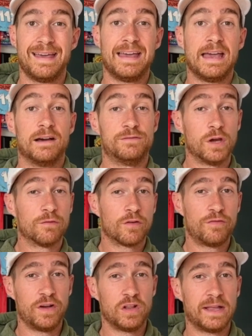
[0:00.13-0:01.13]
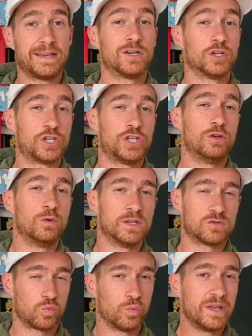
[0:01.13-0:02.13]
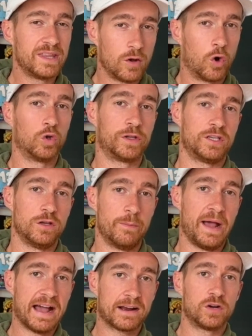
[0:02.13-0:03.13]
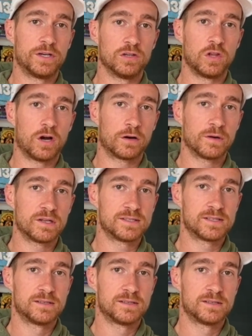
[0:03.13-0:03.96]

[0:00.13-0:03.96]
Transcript: Have you ever felt like your shoe is really holding you back on your long runs?